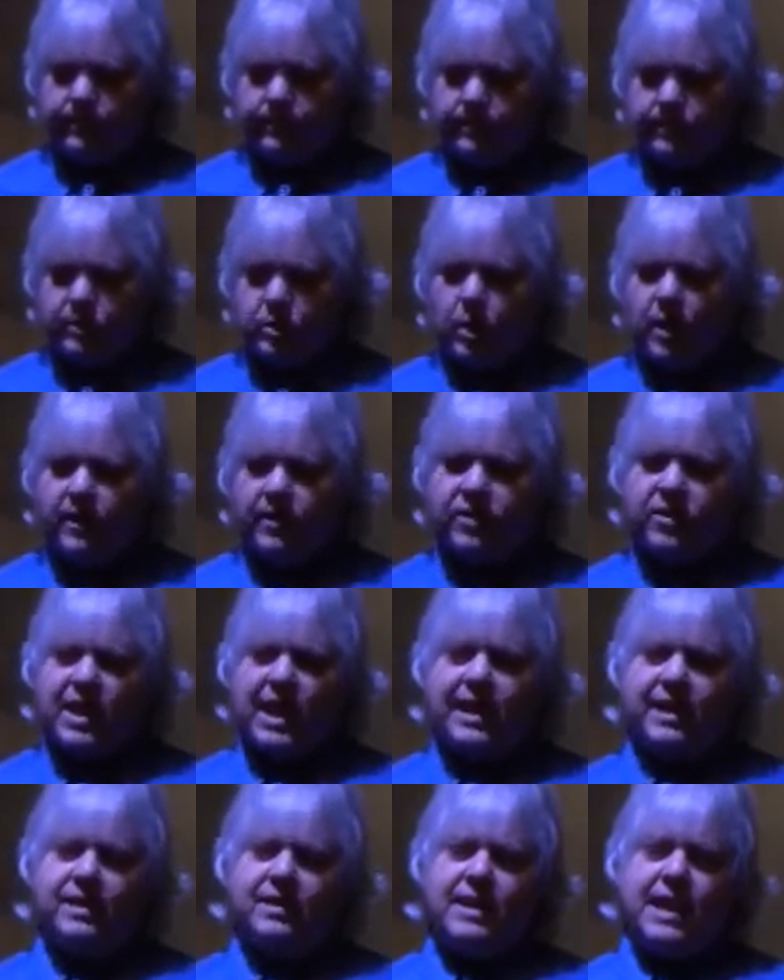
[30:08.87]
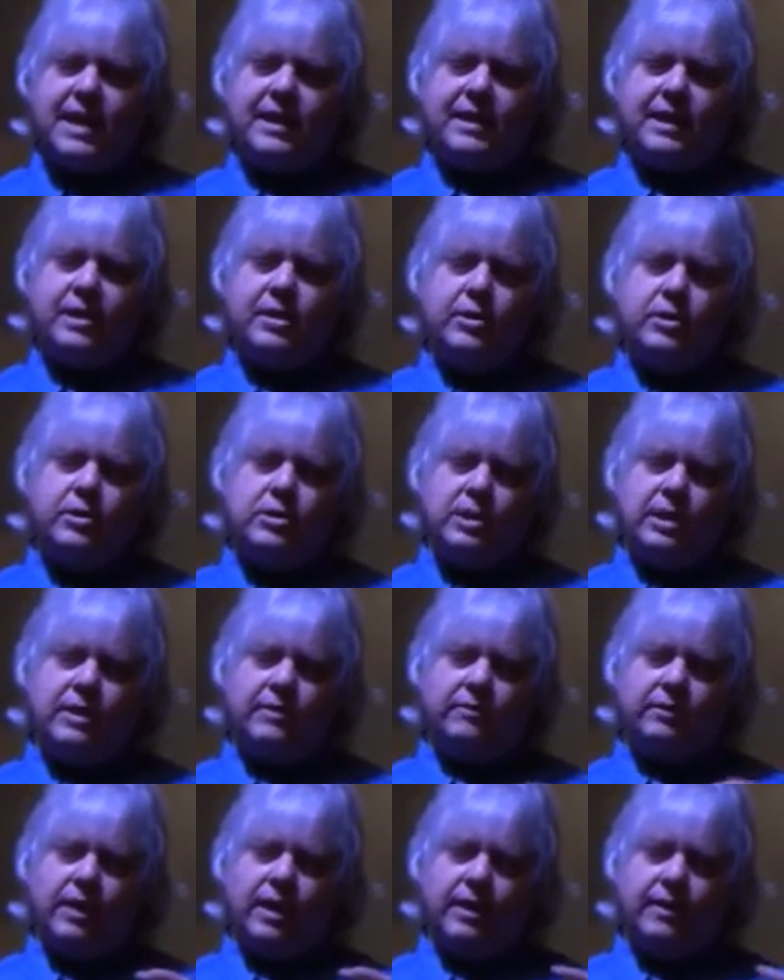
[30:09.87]
So I thank that energy
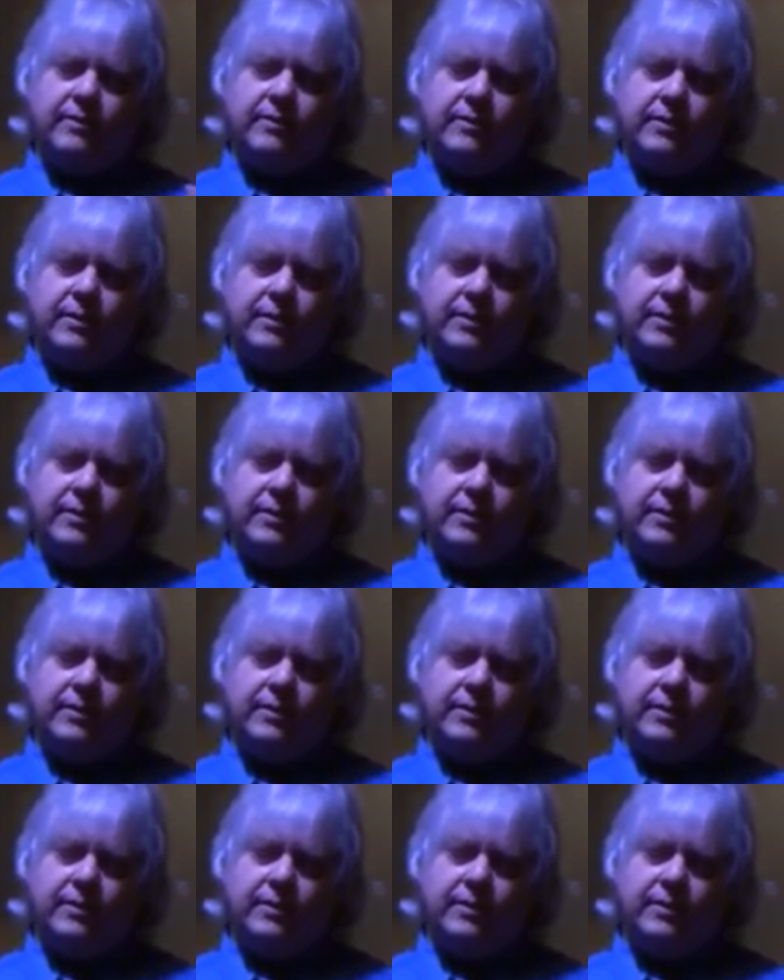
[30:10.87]
of love,